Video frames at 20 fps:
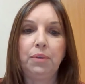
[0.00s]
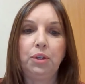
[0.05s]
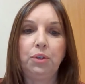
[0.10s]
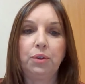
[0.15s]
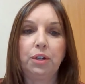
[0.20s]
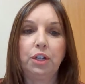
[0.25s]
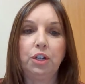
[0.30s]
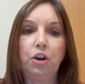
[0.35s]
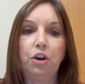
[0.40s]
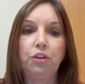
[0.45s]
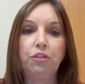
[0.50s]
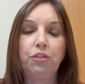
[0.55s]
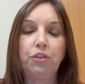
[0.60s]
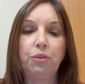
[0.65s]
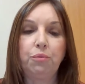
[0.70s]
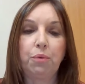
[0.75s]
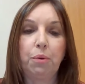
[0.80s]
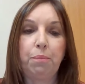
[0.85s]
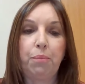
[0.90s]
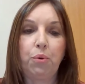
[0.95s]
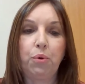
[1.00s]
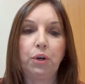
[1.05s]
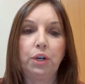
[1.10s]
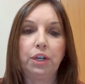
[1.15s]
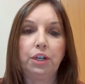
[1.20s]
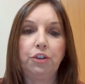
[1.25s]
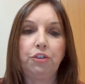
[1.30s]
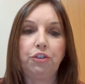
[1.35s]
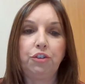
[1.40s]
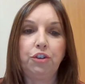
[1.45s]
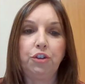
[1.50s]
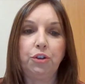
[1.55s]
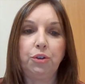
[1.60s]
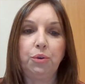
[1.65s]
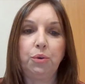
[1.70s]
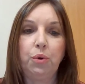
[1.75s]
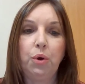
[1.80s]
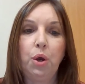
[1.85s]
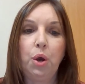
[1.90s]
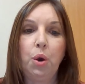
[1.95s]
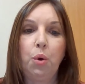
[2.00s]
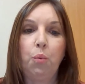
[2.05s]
You can also report it to